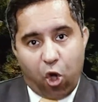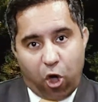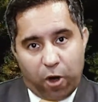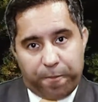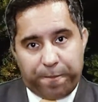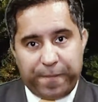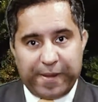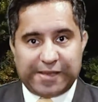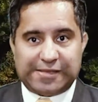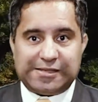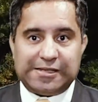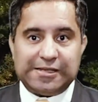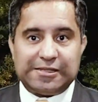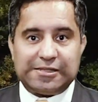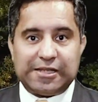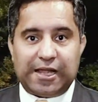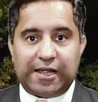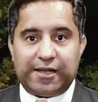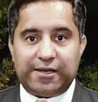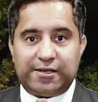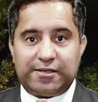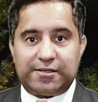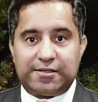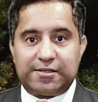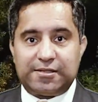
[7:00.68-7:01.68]
or
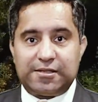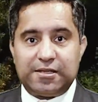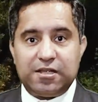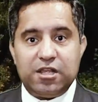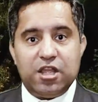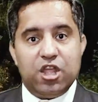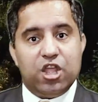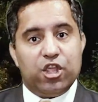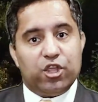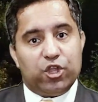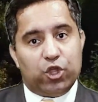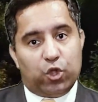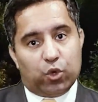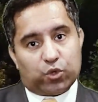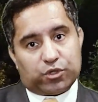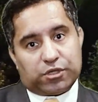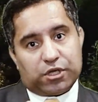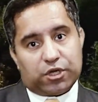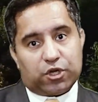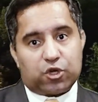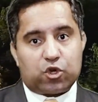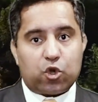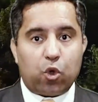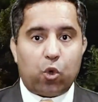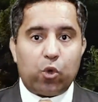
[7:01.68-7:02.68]
pesticides.
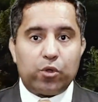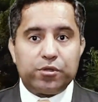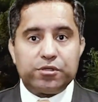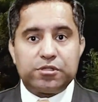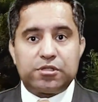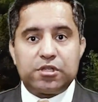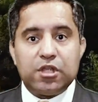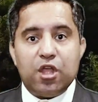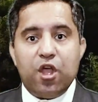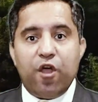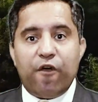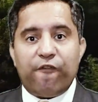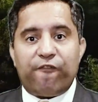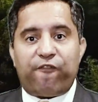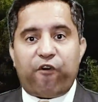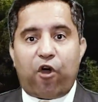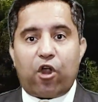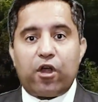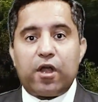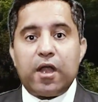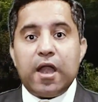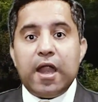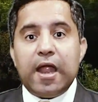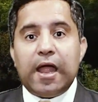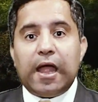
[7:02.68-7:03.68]
Using drones
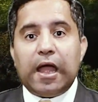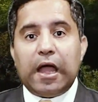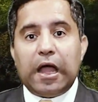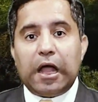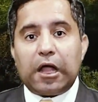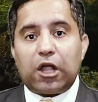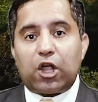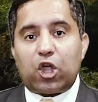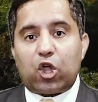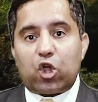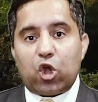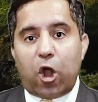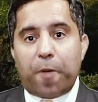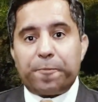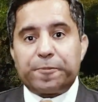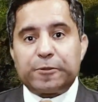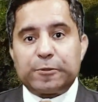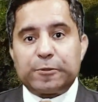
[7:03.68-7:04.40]
for crop